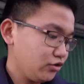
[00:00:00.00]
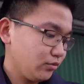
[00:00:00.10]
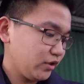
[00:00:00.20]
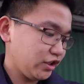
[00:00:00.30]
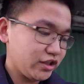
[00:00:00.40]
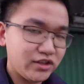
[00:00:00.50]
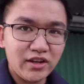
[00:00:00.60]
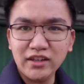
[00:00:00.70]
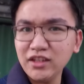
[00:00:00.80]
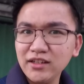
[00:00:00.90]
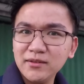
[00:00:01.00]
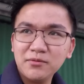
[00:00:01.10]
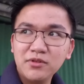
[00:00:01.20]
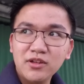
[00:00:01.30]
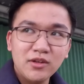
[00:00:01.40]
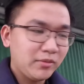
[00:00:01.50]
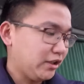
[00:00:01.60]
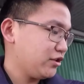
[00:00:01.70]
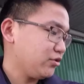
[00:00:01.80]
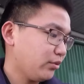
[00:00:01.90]
2 minutes, I think,
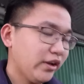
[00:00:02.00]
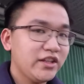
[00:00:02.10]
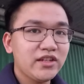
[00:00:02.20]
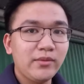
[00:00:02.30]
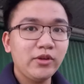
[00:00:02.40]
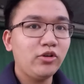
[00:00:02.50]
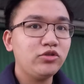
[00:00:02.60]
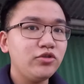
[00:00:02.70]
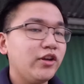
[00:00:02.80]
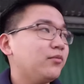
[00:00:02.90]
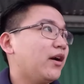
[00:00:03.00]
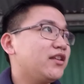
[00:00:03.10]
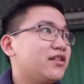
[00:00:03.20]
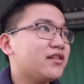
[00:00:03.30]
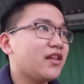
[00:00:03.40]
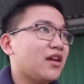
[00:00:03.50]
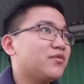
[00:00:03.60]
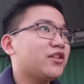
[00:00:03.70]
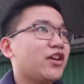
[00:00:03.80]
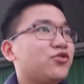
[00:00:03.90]
but it's already 7:02 and my time
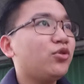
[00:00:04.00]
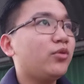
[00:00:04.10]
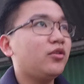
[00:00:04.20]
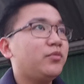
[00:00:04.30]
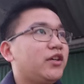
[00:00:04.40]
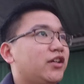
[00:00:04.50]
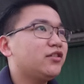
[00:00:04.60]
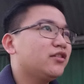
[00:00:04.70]
schedule will be